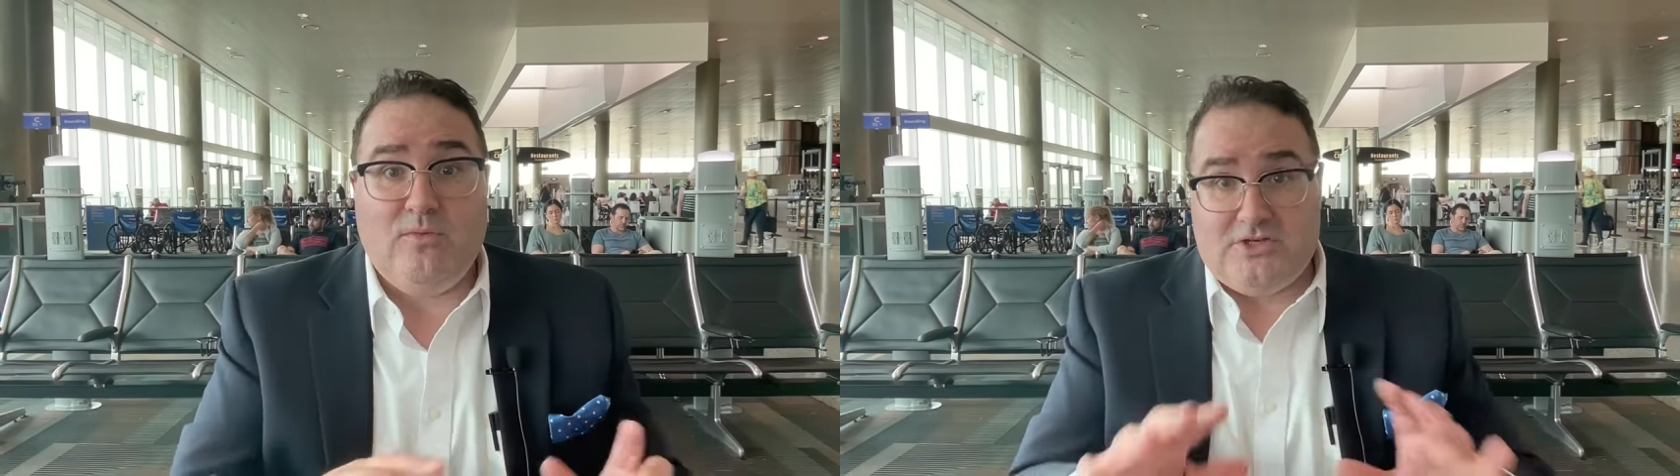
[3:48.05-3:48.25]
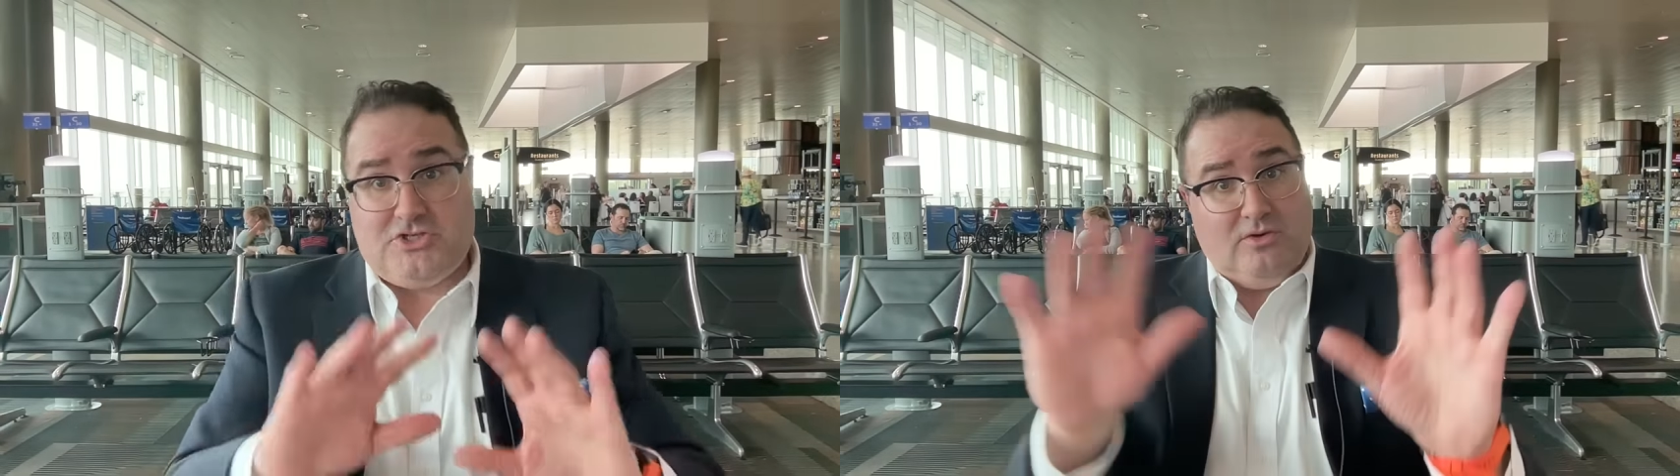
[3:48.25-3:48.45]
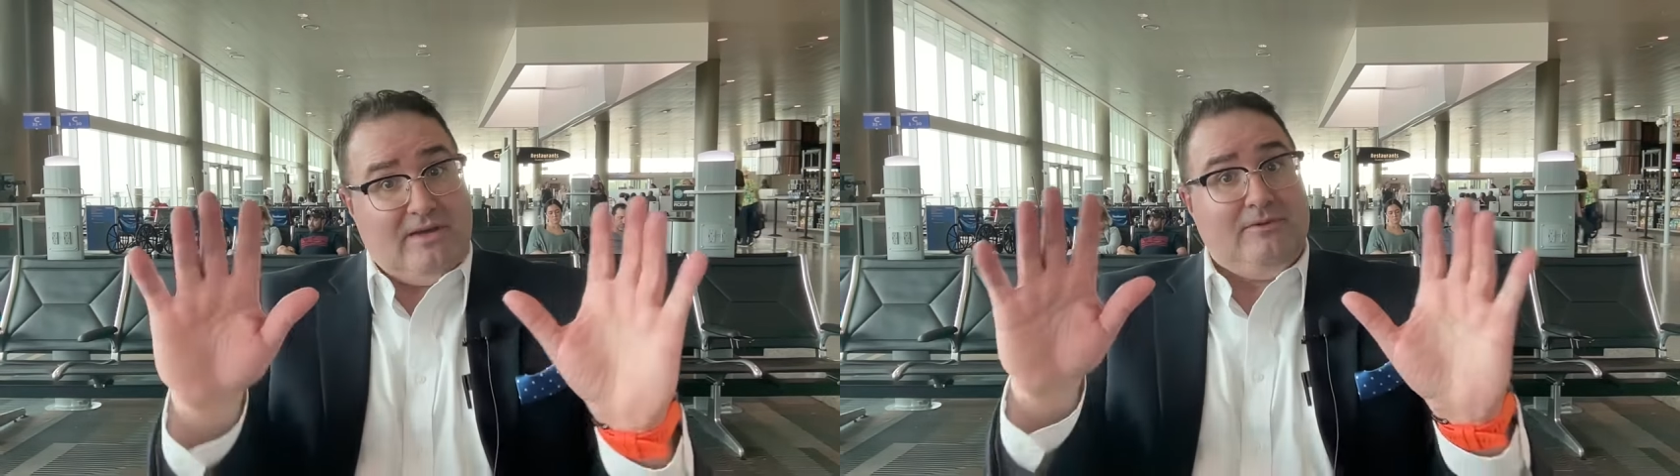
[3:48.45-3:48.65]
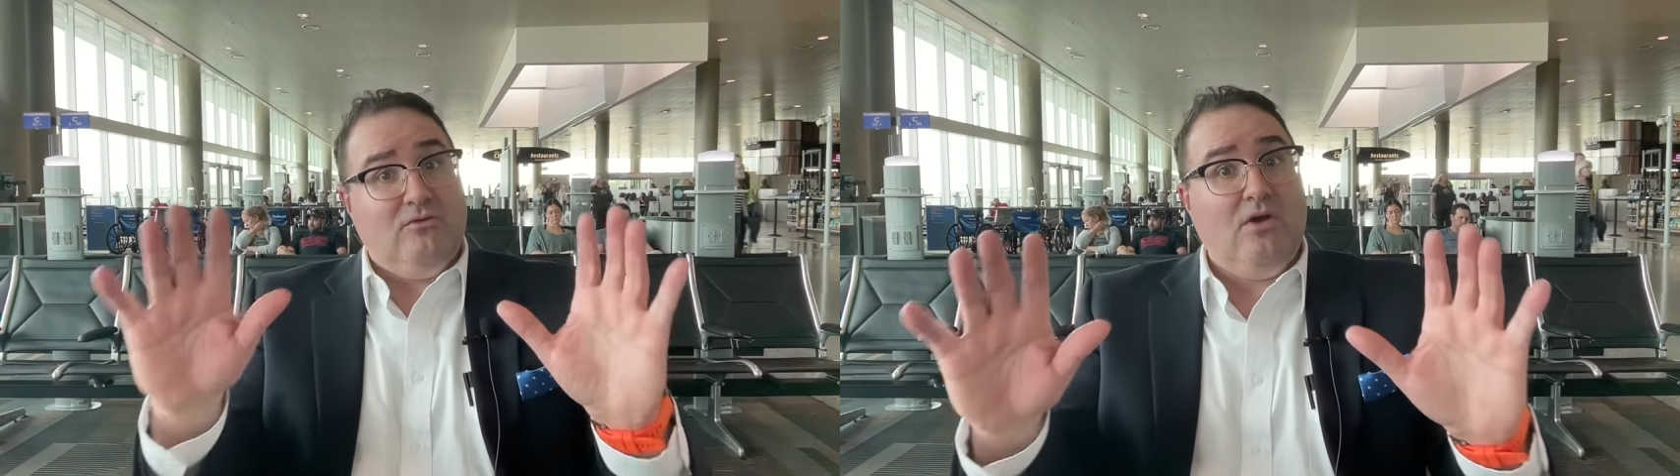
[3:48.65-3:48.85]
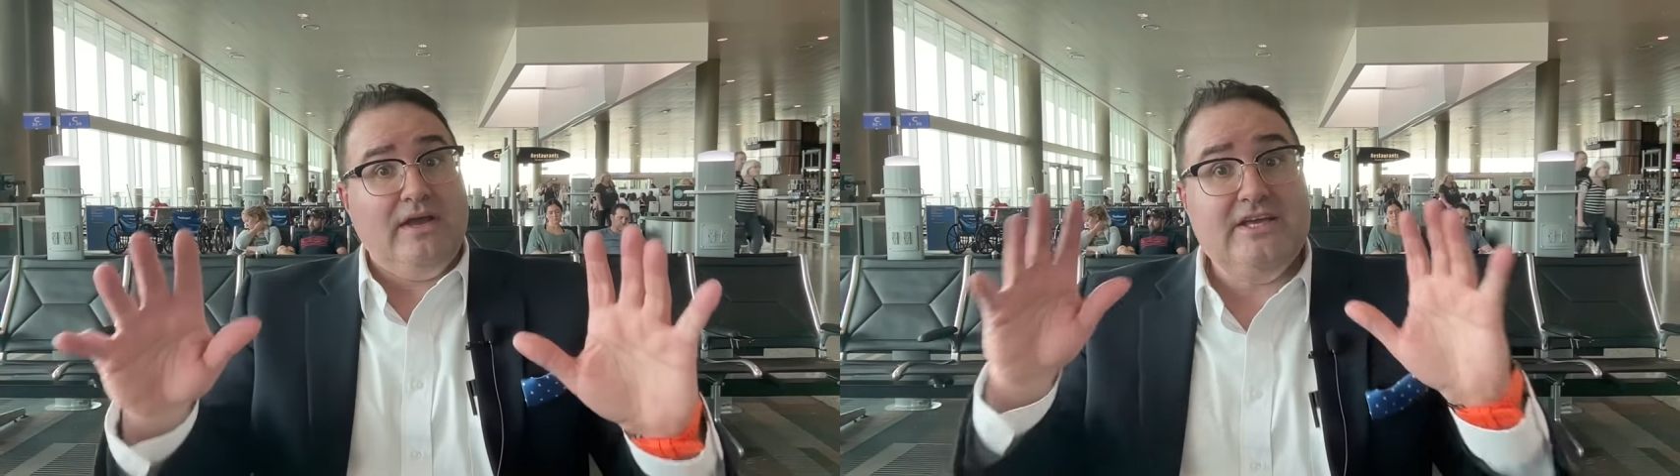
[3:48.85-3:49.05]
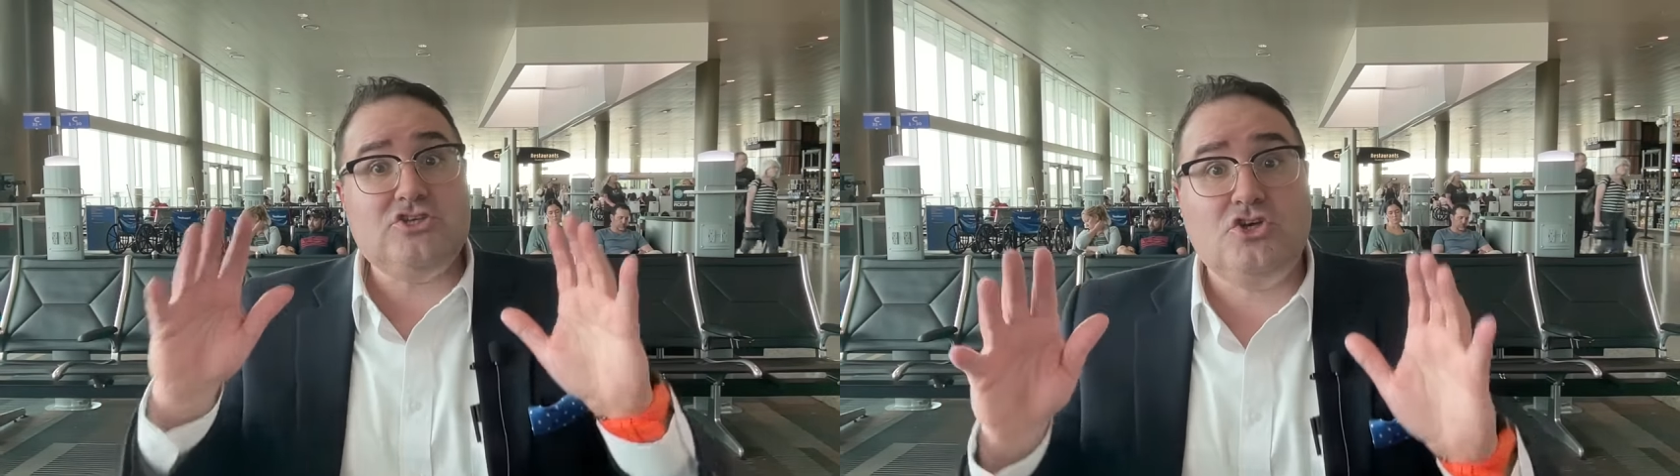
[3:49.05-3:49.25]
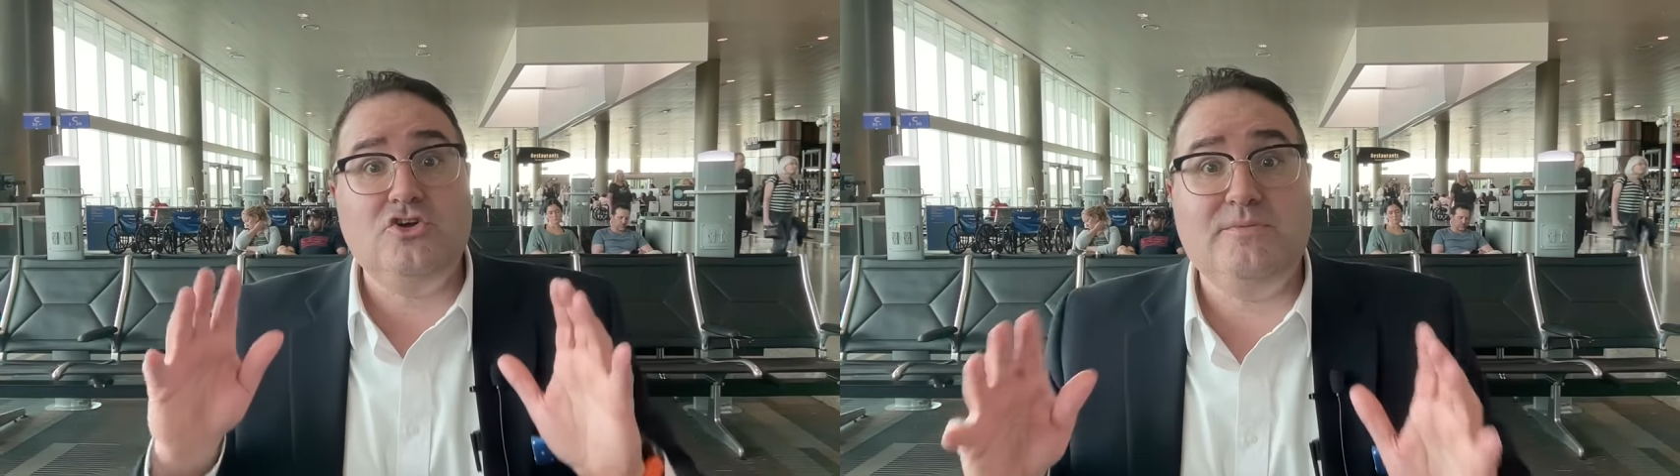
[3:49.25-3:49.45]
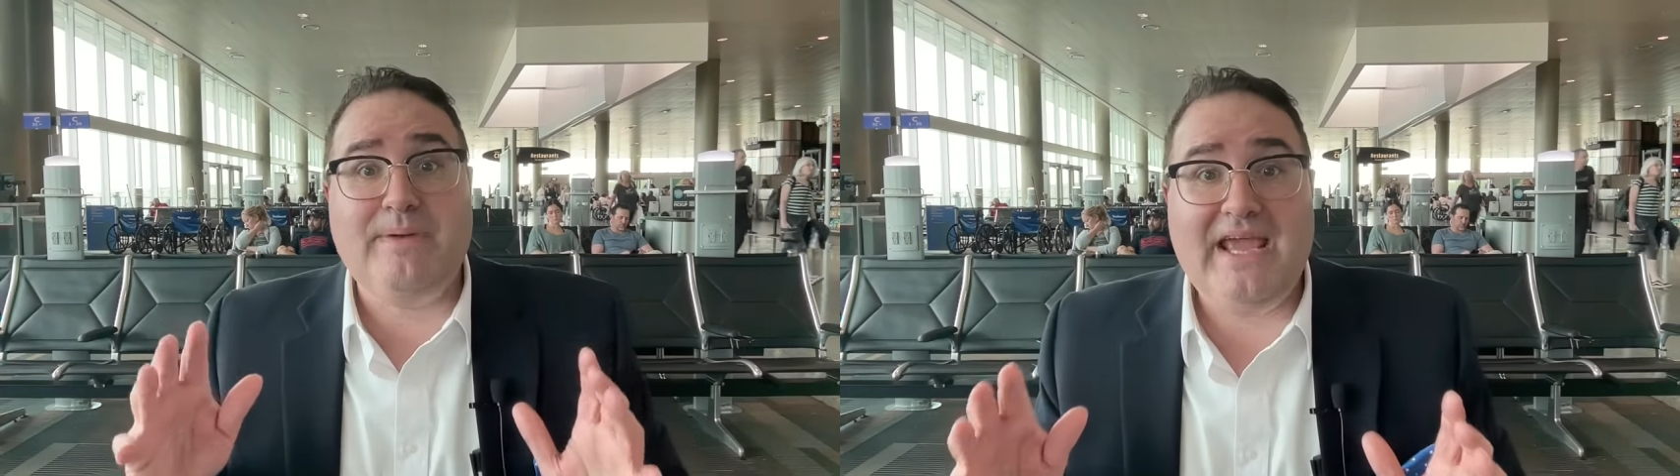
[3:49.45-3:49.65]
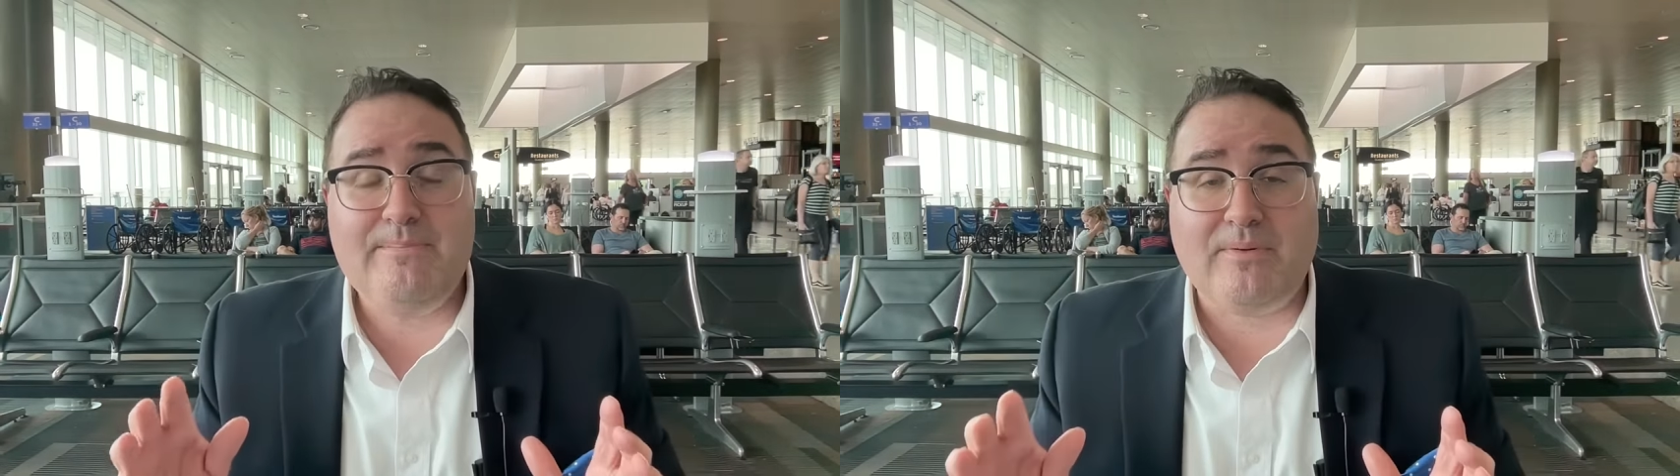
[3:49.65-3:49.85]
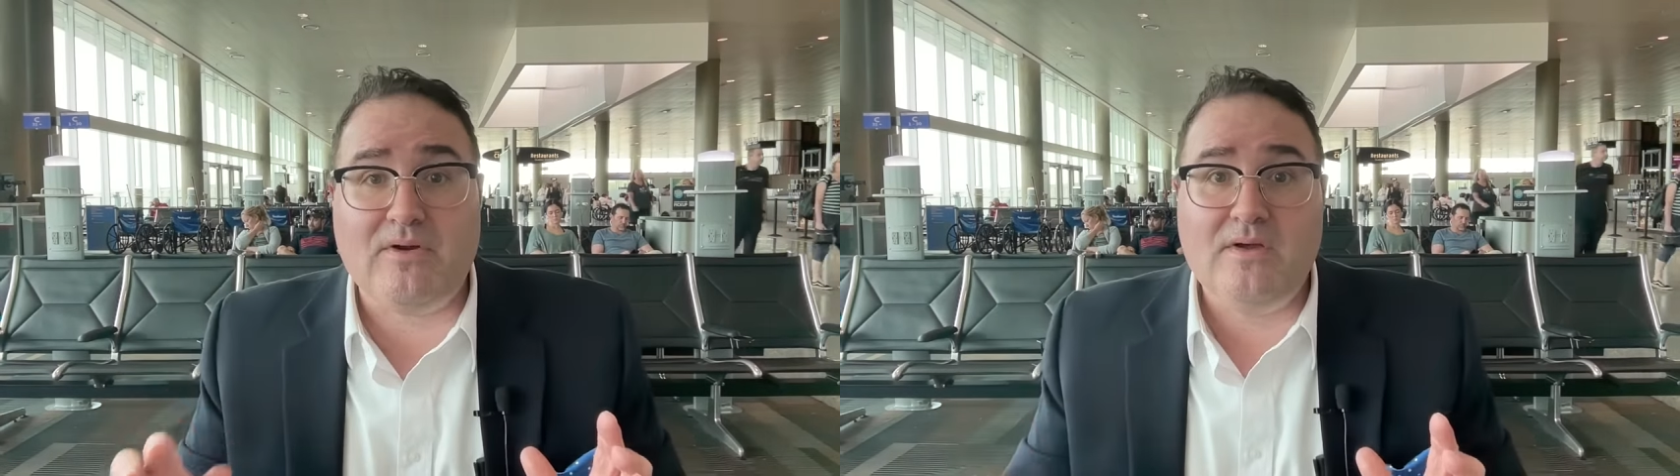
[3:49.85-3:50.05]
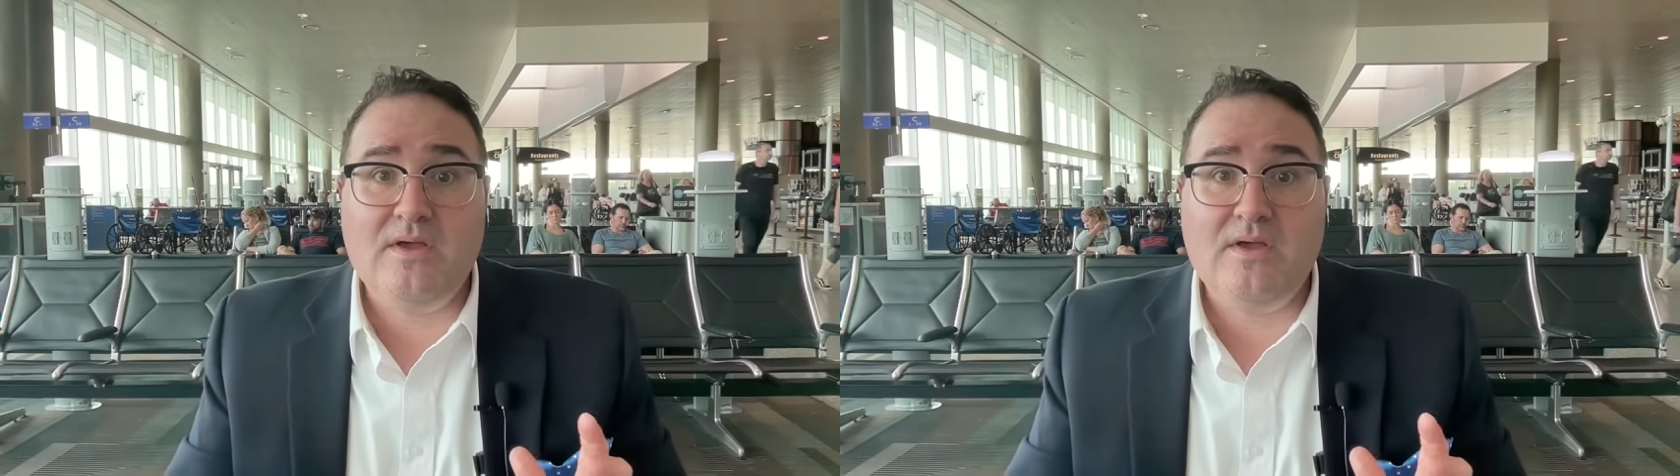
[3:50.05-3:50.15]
which don't get me wrong, is a good paper,